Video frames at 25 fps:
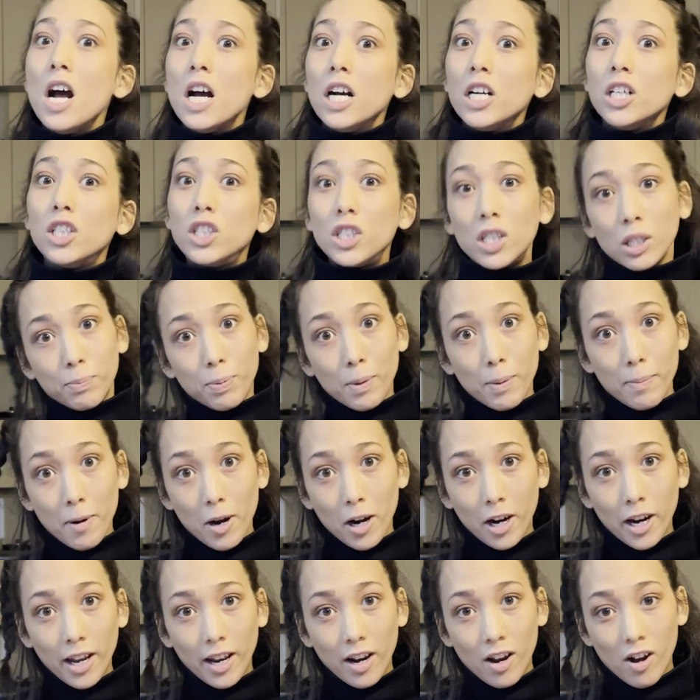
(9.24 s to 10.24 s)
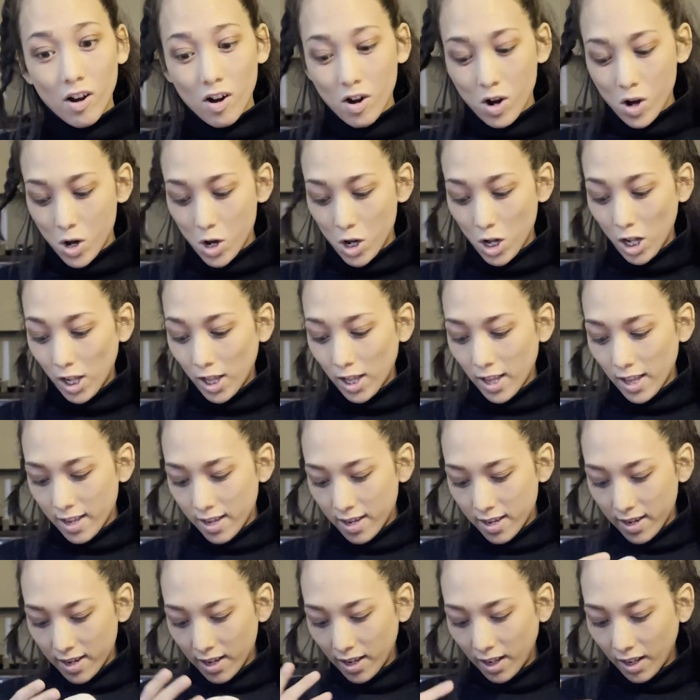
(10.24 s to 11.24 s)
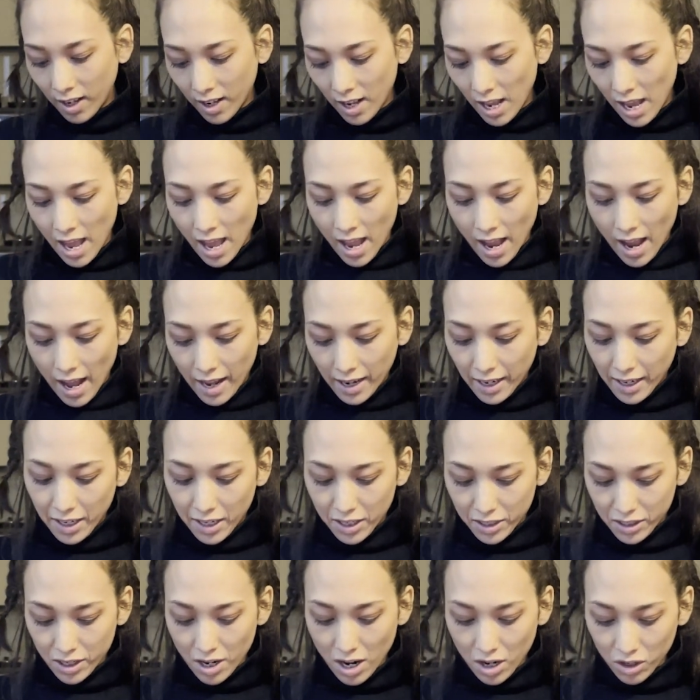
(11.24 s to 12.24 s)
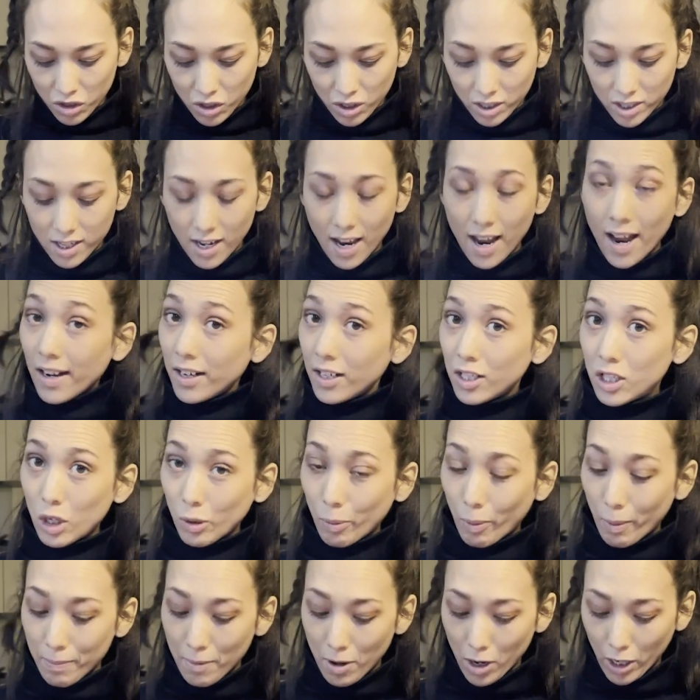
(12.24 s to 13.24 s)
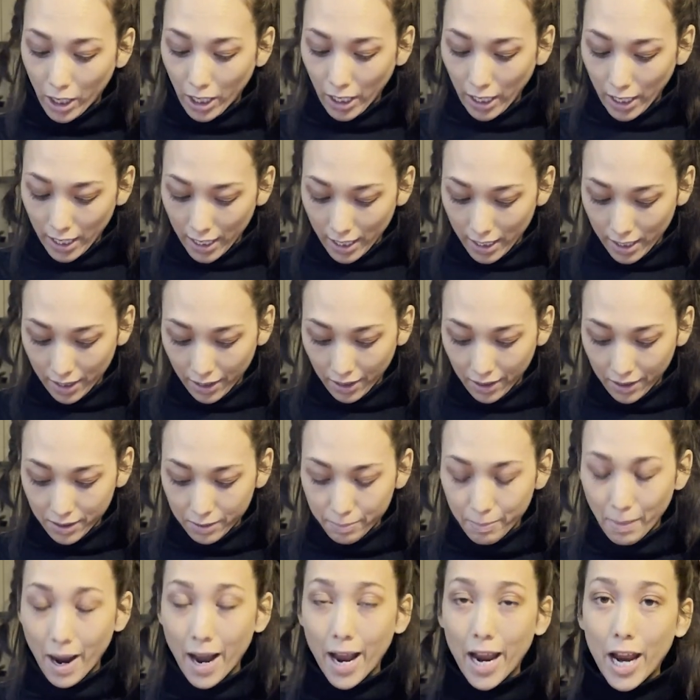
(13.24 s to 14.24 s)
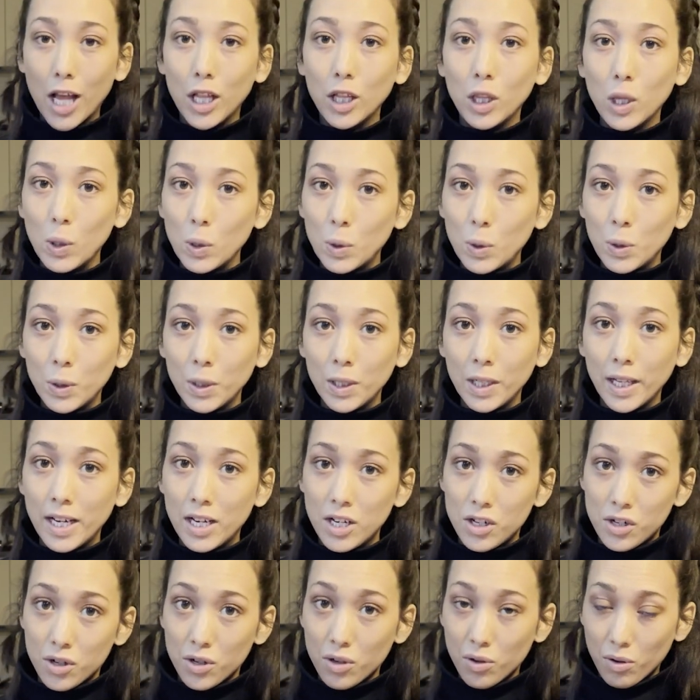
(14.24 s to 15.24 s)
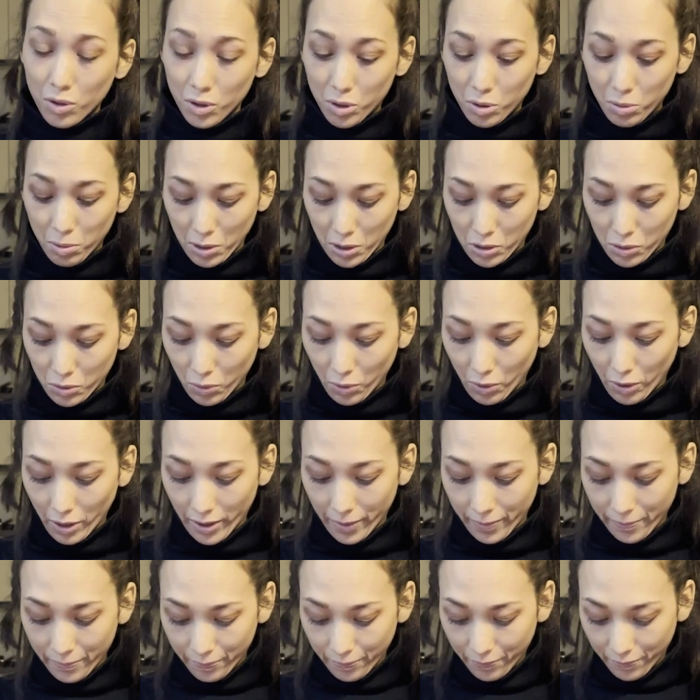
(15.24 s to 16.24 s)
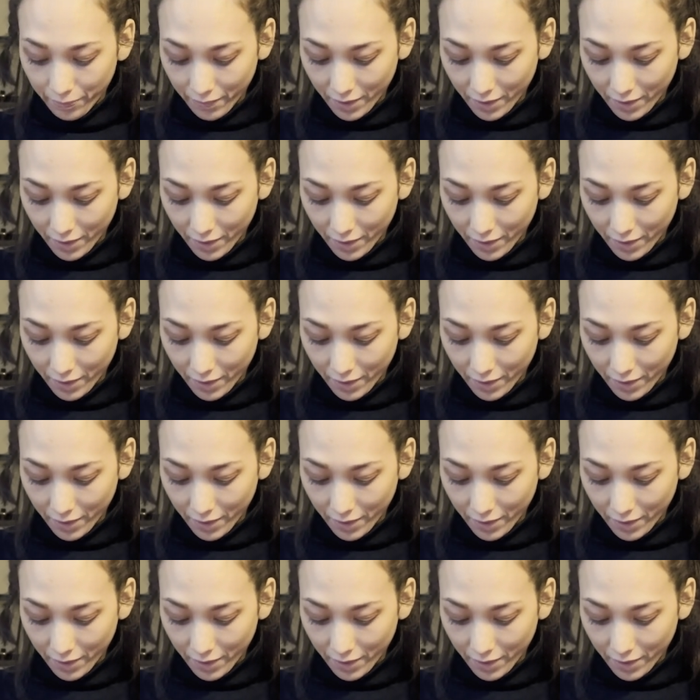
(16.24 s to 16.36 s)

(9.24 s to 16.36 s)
supermarket haul. And it is not just any supermarket, it is my local Asian grocery store.